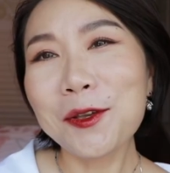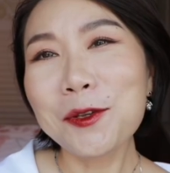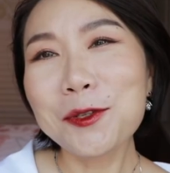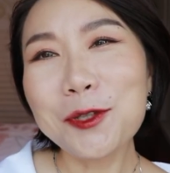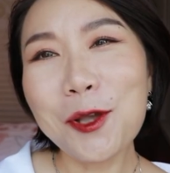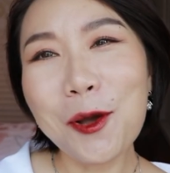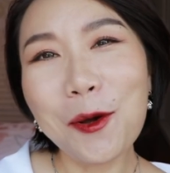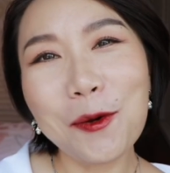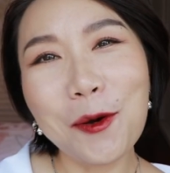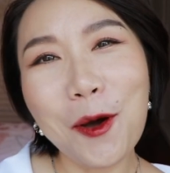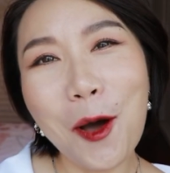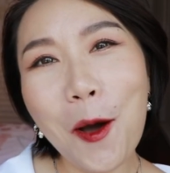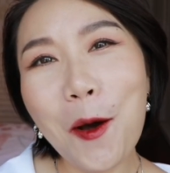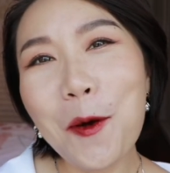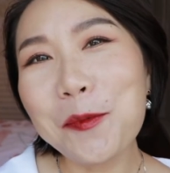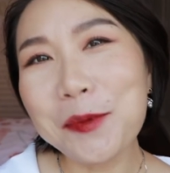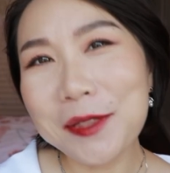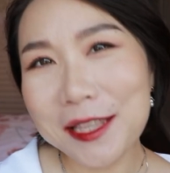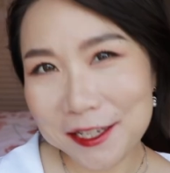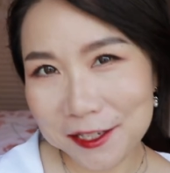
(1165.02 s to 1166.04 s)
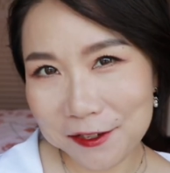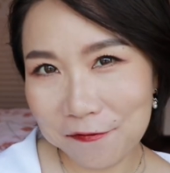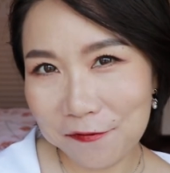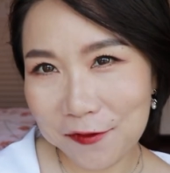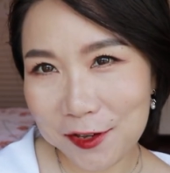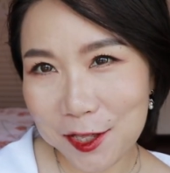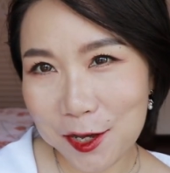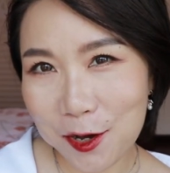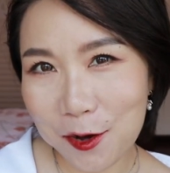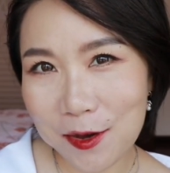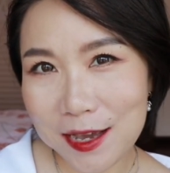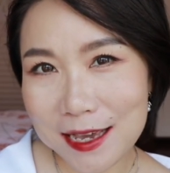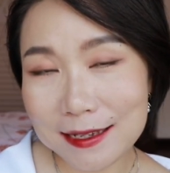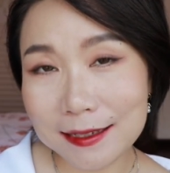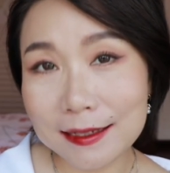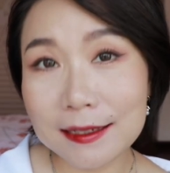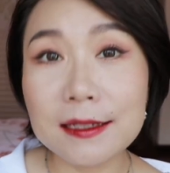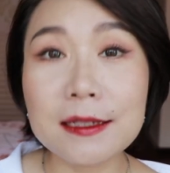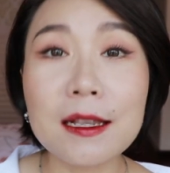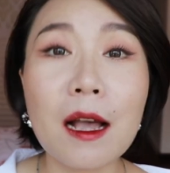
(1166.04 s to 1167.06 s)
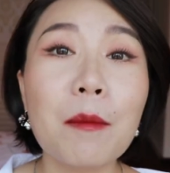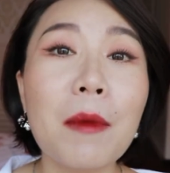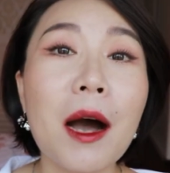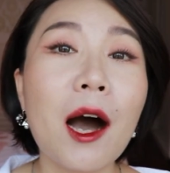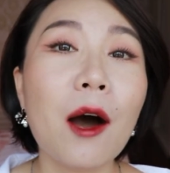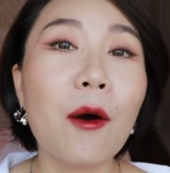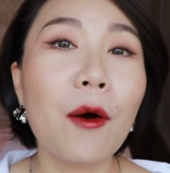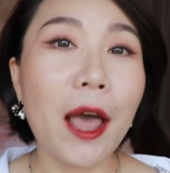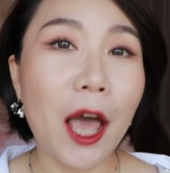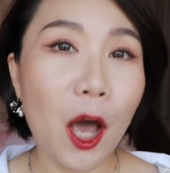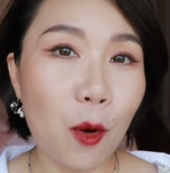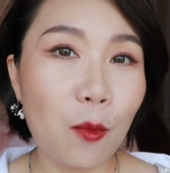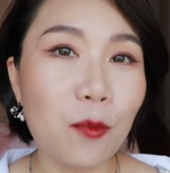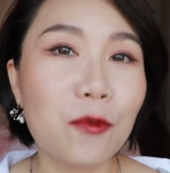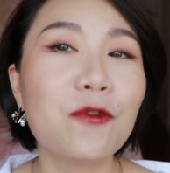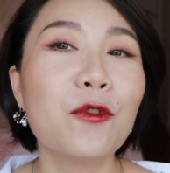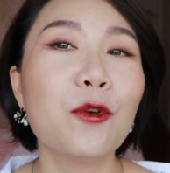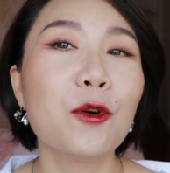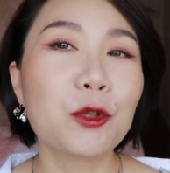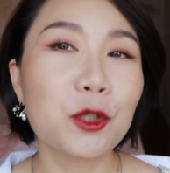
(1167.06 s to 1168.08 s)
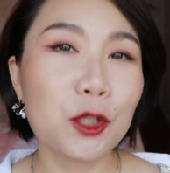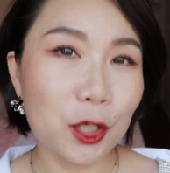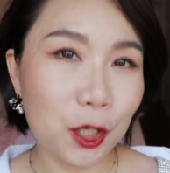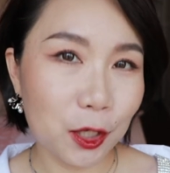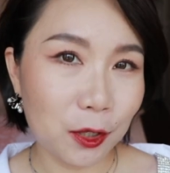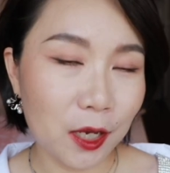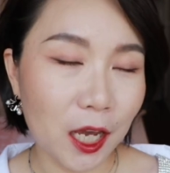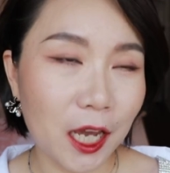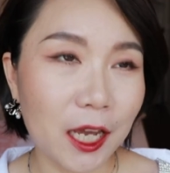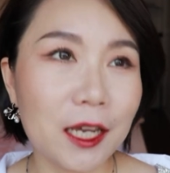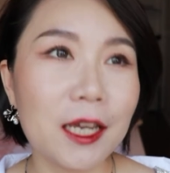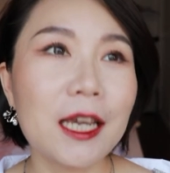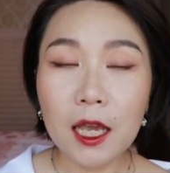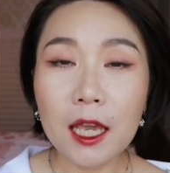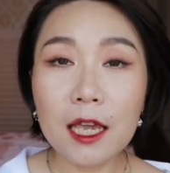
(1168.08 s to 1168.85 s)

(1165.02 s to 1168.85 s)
So hope this video is somehow helpful to you.